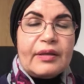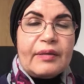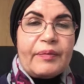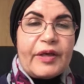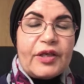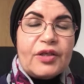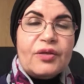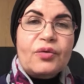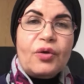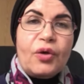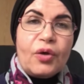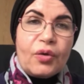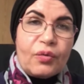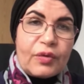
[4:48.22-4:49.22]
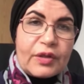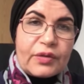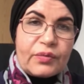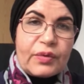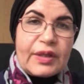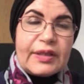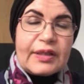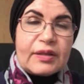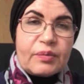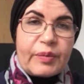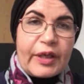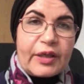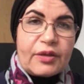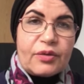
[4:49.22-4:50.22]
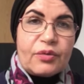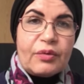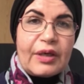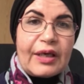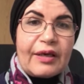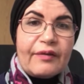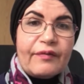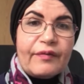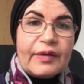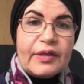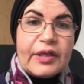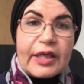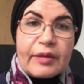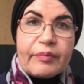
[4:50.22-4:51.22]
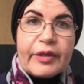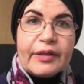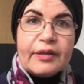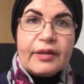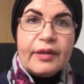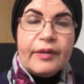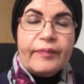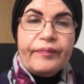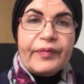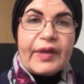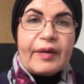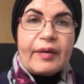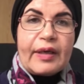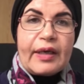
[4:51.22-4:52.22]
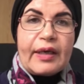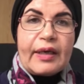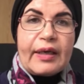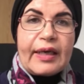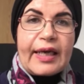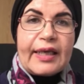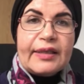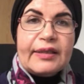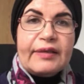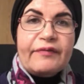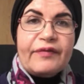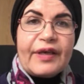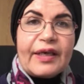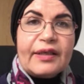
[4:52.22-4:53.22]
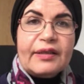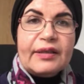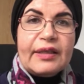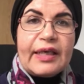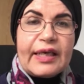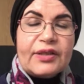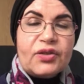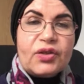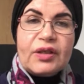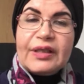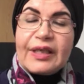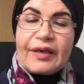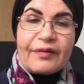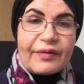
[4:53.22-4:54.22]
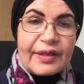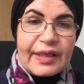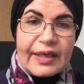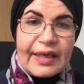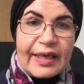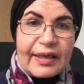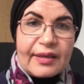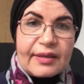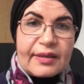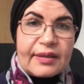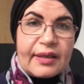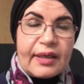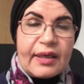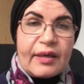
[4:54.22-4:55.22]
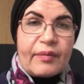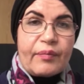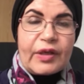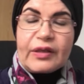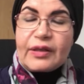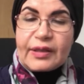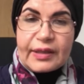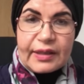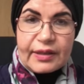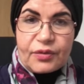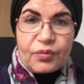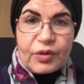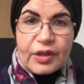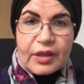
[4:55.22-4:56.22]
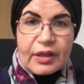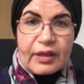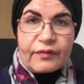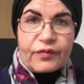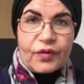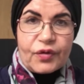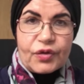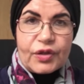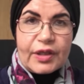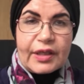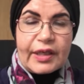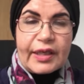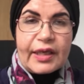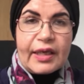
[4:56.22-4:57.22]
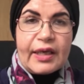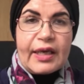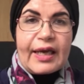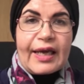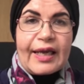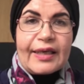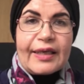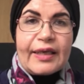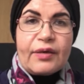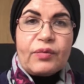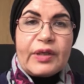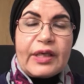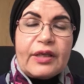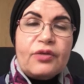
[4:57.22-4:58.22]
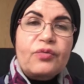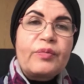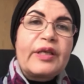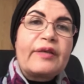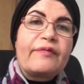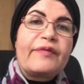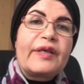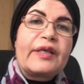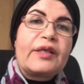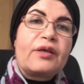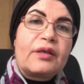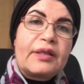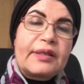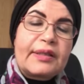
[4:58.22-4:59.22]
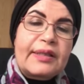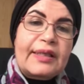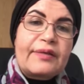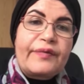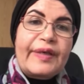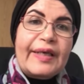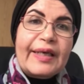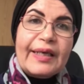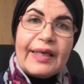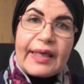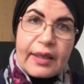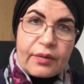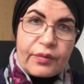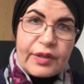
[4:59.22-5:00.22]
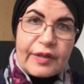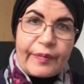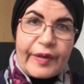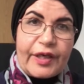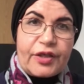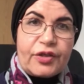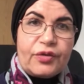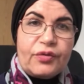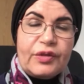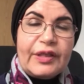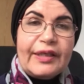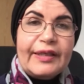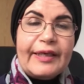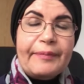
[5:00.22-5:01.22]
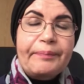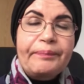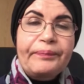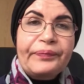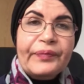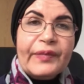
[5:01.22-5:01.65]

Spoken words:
the patient always will suspect to have treatment, and in fact he has tried everything else but nothing did work, unfortunately. And here we need to be very honest and very clear with the patient to tell them